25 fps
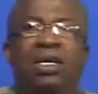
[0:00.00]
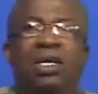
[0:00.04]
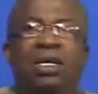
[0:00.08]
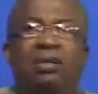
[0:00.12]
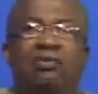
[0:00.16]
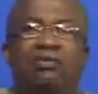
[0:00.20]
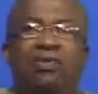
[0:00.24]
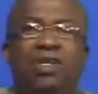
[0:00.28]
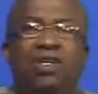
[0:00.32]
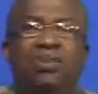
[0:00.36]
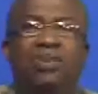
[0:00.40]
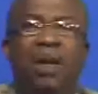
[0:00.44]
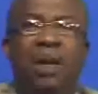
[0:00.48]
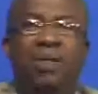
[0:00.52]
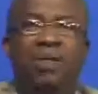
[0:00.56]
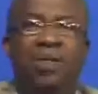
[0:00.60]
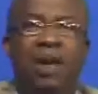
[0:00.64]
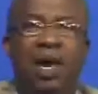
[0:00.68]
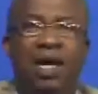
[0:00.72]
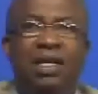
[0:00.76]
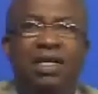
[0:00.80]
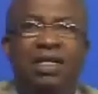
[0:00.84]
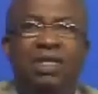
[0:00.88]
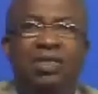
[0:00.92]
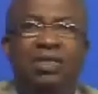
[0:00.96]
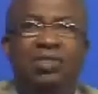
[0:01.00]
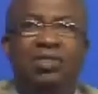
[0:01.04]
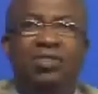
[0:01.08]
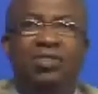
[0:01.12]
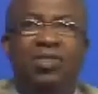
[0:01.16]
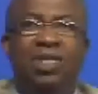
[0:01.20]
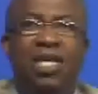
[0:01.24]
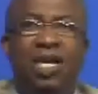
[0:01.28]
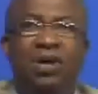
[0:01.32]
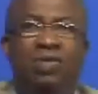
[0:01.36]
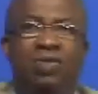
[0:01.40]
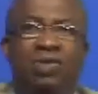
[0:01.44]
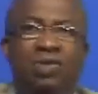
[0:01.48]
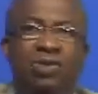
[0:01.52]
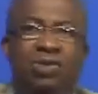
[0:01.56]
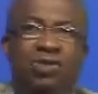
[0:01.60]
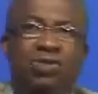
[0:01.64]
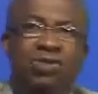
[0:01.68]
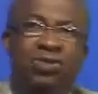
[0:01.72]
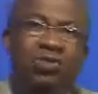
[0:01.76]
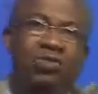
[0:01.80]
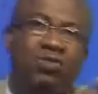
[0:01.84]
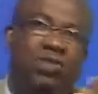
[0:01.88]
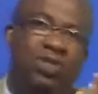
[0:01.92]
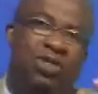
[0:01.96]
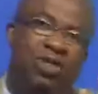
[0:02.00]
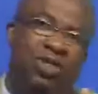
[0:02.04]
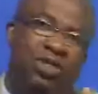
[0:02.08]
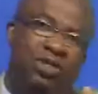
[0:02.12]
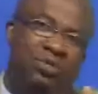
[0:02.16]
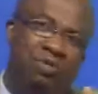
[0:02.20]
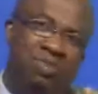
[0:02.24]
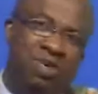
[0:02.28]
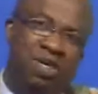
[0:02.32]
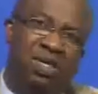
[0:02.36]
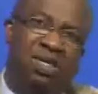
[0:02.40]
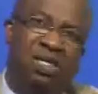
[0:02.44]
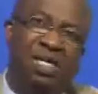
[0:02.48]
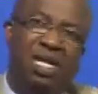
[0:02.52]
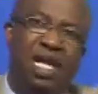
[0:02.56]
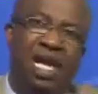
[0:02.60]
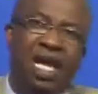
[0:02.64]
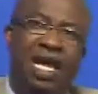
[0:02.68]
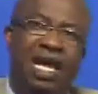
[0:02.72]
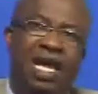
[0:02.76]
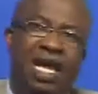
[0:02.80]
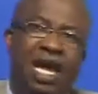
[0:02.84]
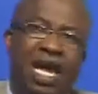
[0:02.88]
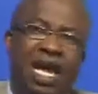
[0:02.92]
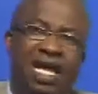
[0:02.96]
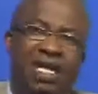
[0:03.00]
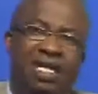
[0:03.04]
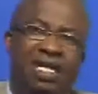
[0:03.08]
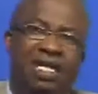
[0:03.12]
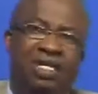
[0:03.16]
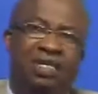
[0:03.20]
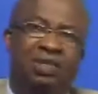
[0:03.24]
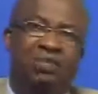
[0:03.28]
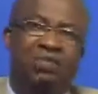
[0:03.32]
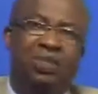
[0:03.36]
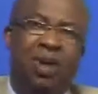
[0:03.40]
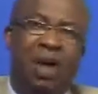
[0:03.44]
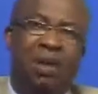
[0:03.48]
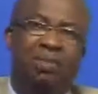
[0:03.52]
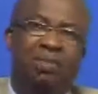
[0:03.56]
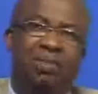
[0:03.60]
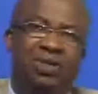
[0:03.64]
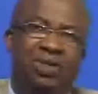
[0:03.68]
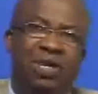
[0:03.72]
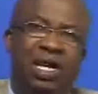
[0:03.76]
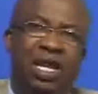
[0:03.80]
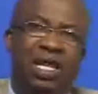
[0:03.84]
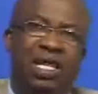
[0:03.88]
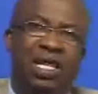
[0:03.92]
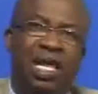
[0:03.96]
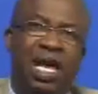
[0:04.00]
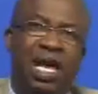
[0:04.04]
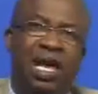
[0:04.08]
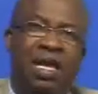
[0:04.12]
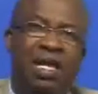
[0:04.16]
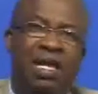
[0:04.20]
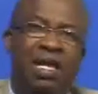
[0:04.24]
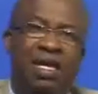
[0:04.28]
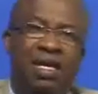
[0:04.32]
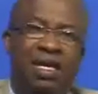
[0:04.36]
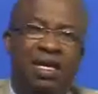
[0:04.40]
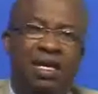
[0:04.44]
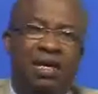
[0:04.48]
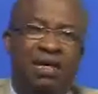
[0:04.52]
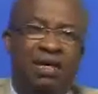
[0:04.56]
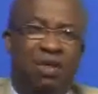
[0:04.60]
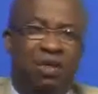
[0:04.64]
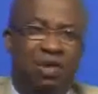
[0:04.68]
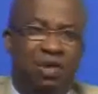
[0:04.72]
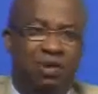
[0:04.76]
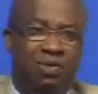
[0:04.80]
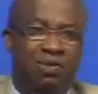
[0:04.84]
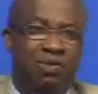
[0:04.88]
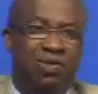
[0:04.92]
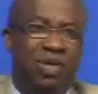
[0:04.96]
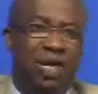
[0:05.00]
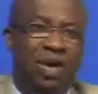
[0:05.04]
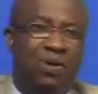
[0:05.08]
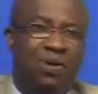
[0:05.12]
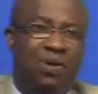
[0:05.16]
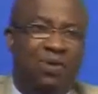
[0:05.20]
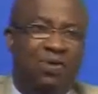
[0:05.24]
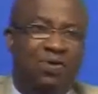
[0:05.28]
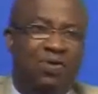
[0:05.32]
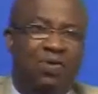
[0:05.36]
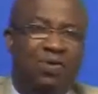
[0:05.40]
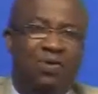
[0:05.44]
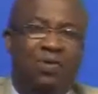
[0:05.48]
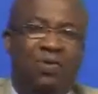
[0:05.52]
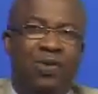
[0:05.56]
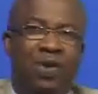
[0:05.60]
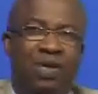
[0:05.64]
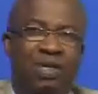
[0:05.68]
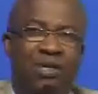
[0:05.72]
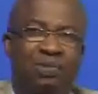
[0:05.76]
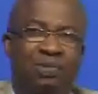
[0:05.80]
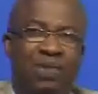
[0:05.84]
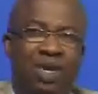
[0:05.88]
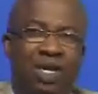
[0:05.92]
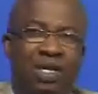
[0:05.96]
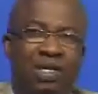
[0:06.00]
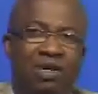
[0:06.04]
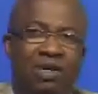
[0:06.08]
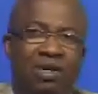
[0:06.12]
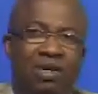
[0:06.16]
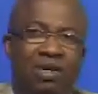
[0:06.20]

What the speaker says: If the sperm count is good, then we just mix the egg and the sperm together. That was what made